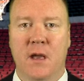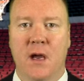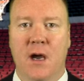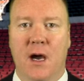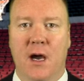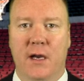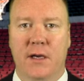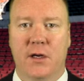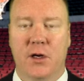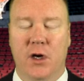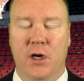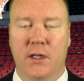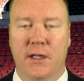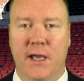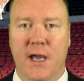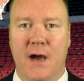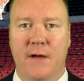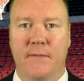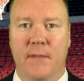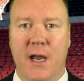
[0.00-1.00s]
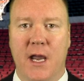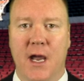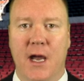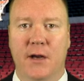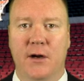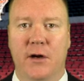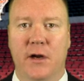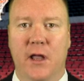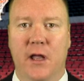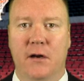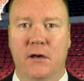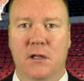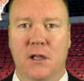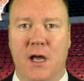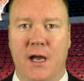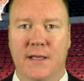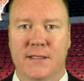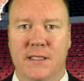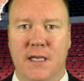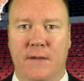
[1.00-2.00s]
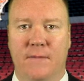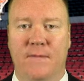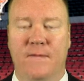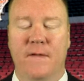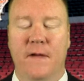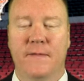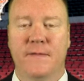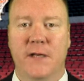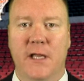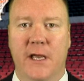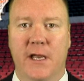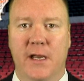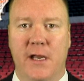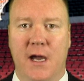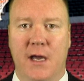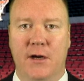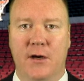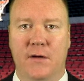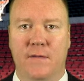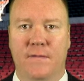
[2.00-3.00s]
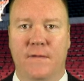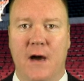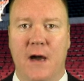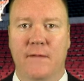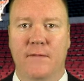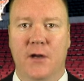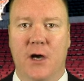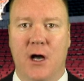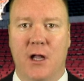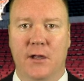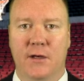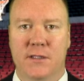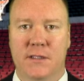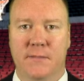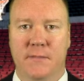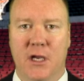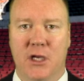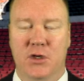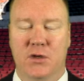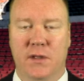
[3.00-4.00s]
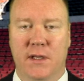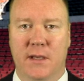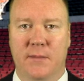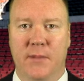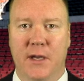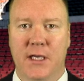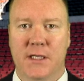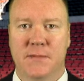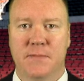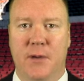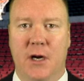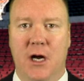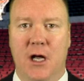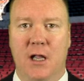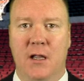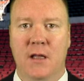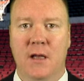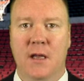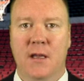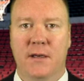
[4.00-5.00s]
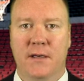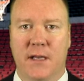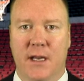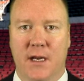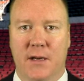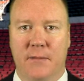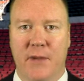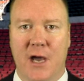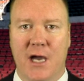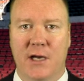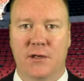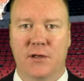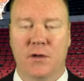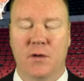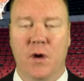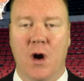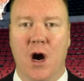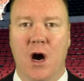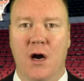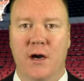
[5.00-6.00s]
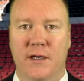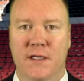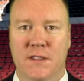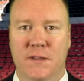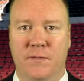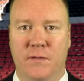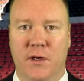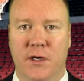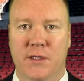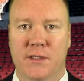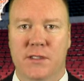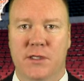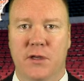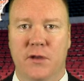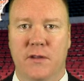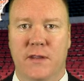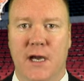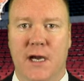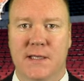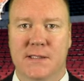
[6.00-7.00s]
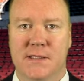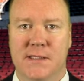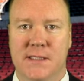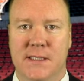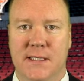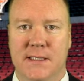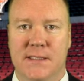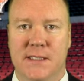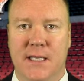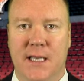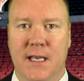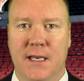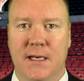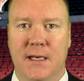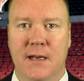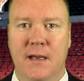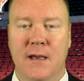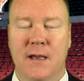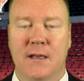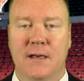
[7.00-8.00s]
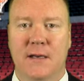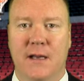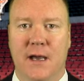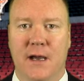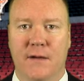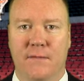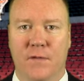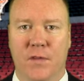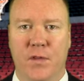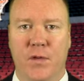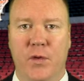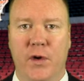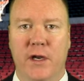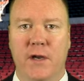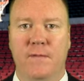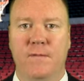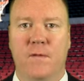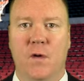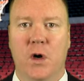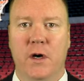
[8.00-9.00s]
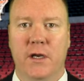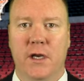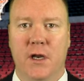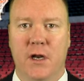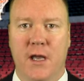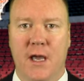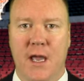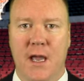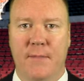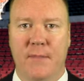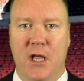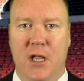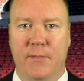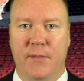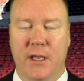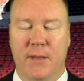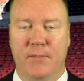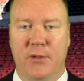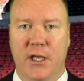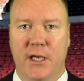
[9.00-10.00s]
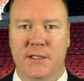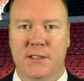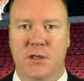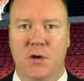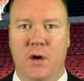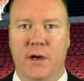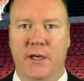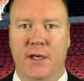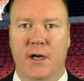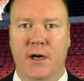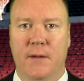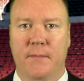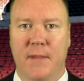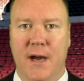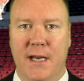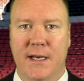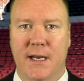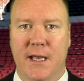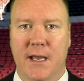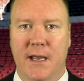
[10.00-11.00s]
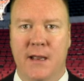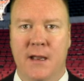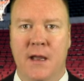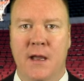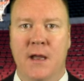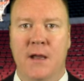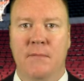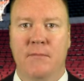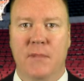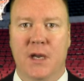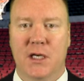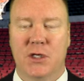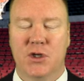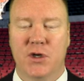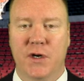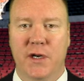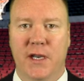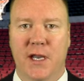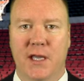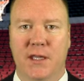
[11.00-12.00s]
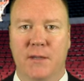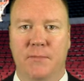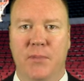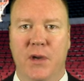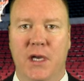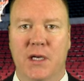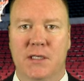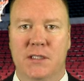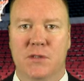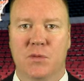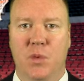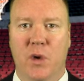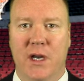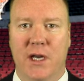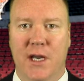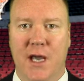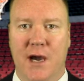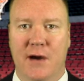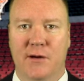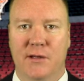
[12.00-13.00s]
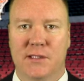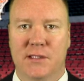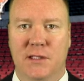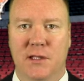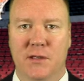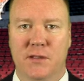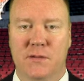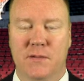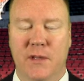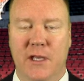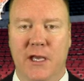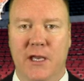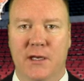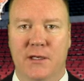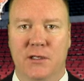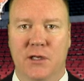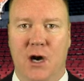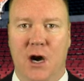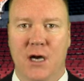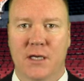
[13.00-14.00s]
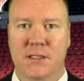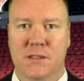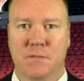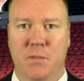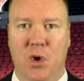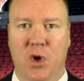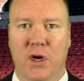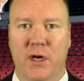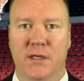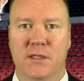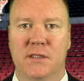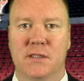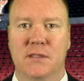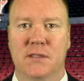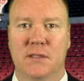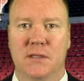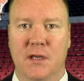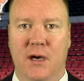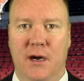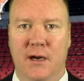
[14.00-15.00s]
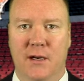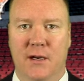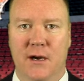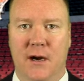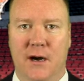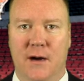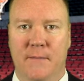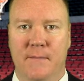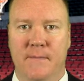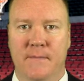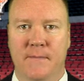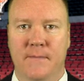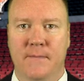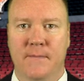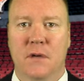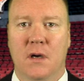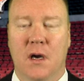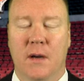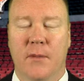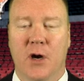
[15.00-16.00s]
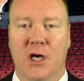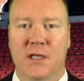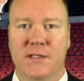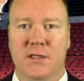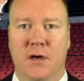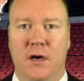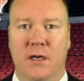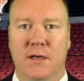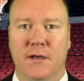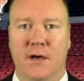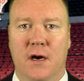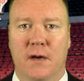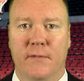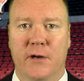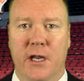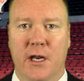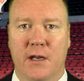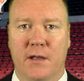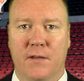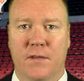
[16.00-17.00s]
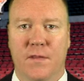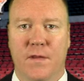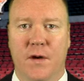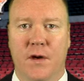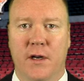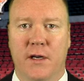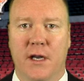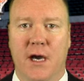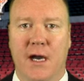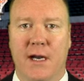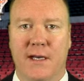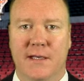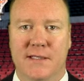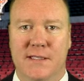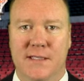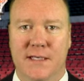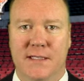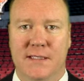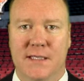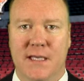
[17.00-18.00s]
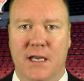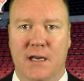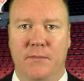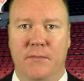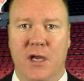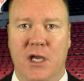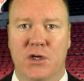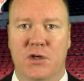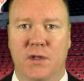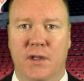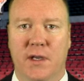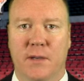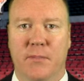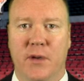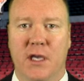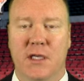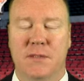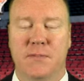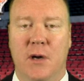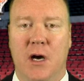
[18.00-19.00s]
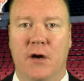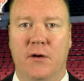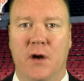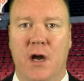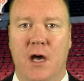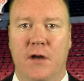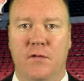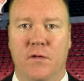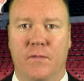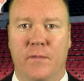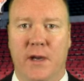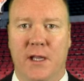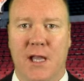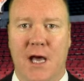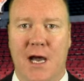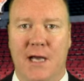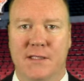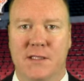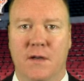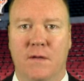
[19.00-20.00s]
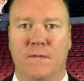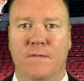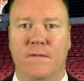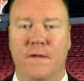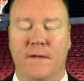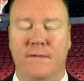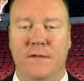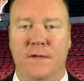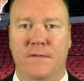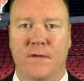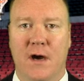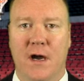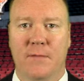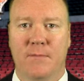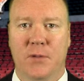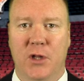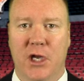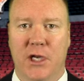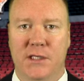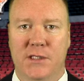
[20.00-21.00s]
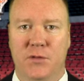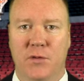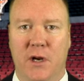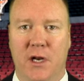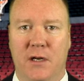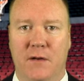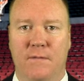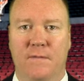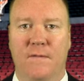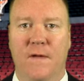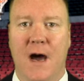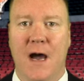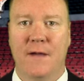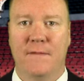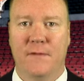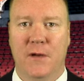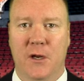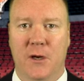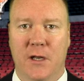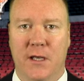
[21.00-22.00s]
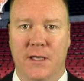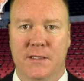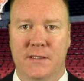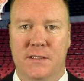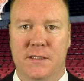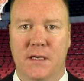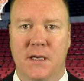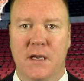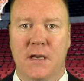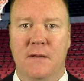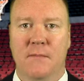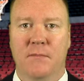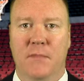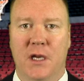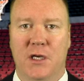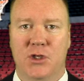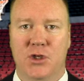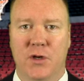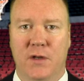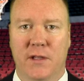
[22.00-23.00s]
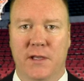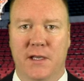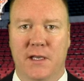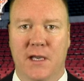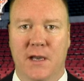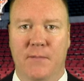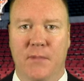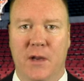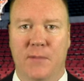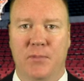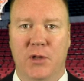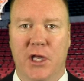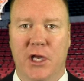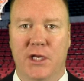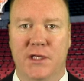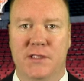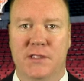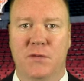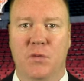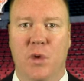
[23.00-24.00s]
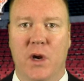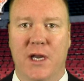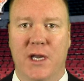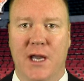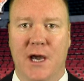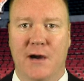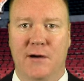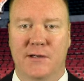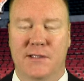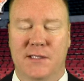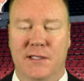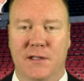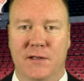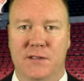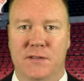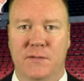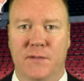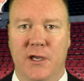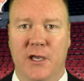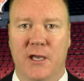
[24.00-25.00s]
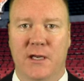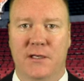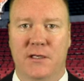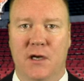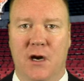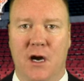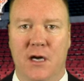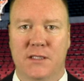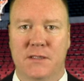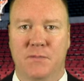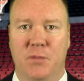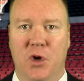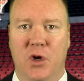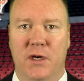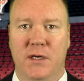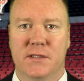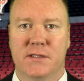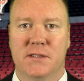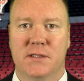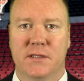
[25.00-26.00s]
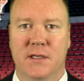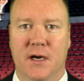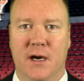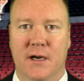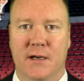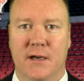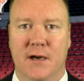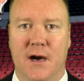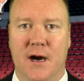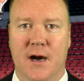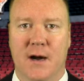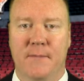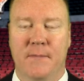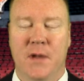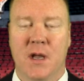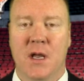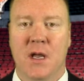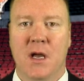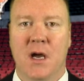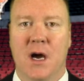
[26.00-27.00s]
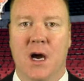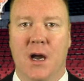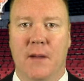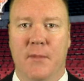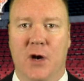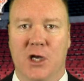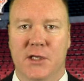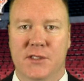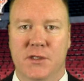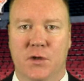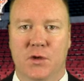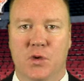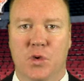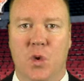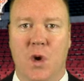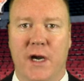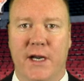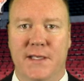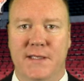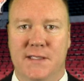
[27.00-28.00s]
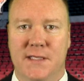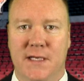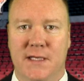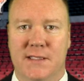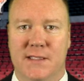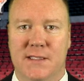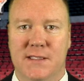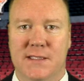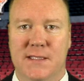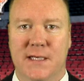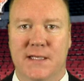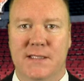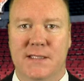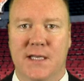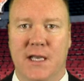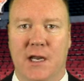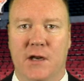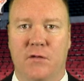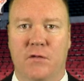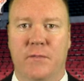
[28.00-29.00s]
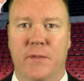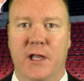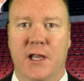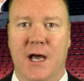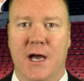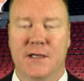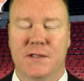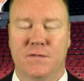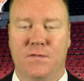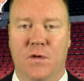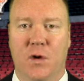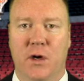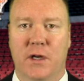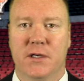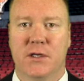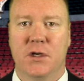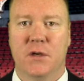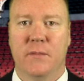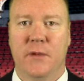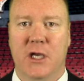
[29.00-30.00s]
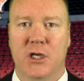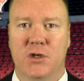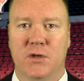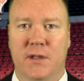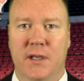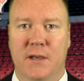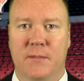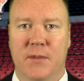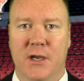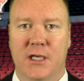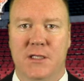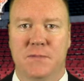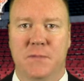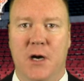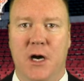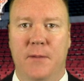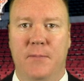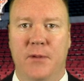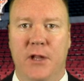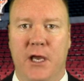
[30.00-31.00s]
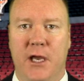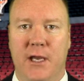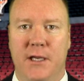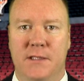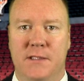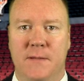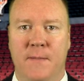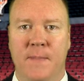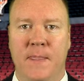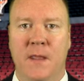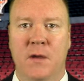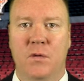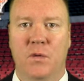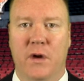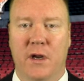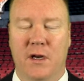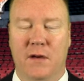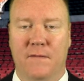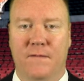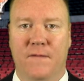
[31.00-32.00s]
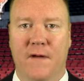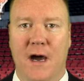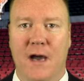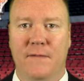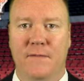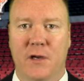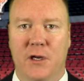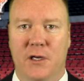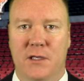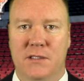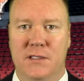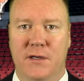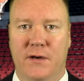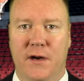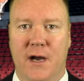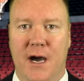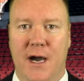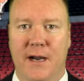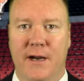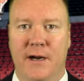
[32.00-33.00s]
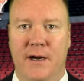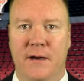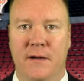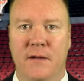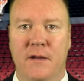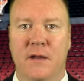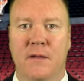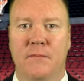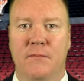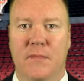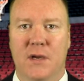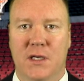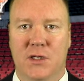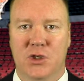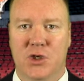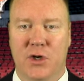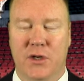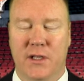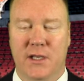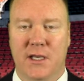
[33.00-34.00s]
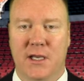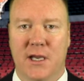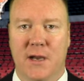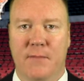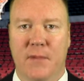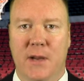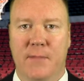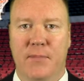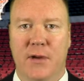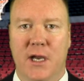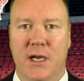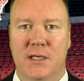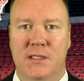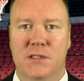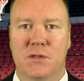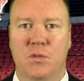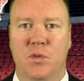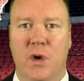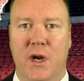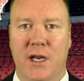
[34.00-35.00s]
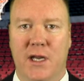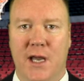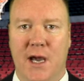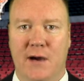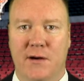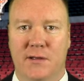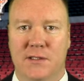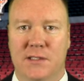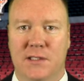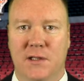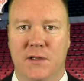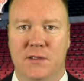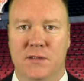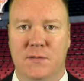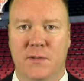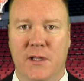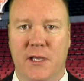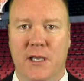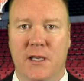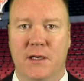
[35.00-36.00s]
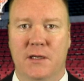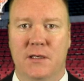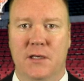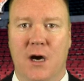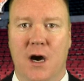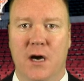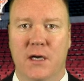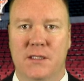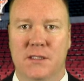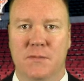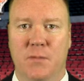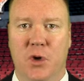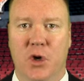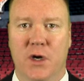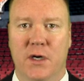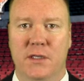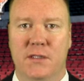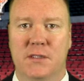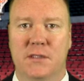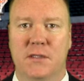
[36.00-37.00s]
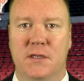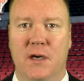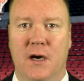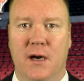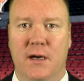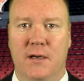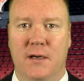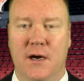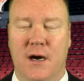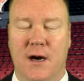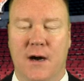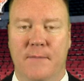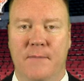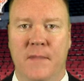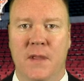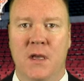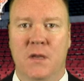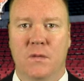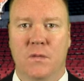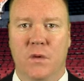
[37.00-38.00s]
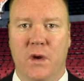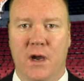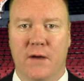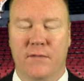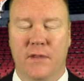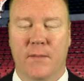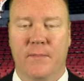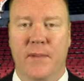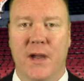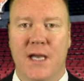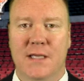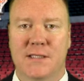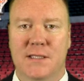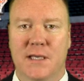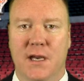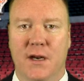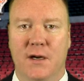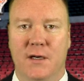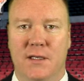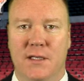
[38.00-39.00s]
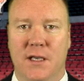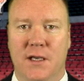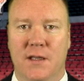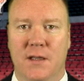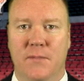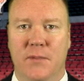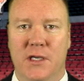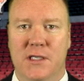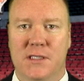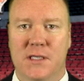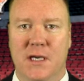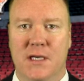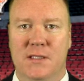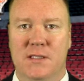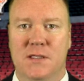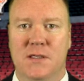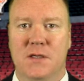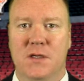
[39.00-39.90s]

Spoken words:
I currently have my $100 clients up $5,805 in Major League Baseball, dating back to August 1st, 2016. I have 3 4-unit MLB plays going here Monday. Make sure you get the picks right now exclusively at DocSports.com. I'm also on a dominating 39-16 Major League Baseball run with my last 55 plays rated 5 units. Make sure that you get my plays right now exclusively at DocSports.com. I'm also 26-16 with my last 42 Major League Baseball plays rated 5 units or higher. Make sure that you get my picks right now exclusively at DocSports.com. We have the best guarantee in the business.